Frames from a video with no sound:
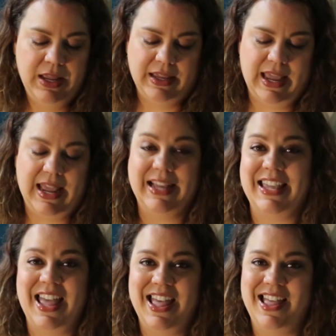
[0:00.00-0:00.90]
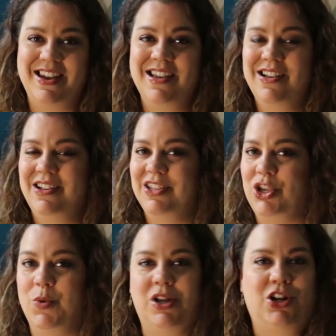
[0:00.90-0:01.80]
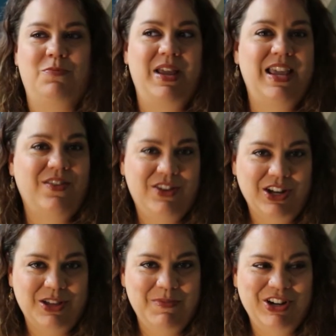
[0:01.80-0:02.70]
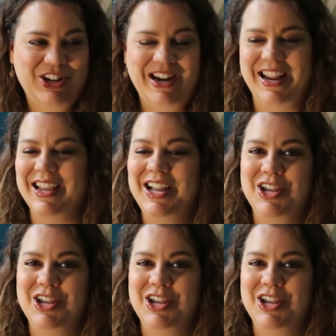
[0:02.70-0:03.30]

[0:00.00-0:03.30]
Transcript: Okay, again, you all aren't making the documentary,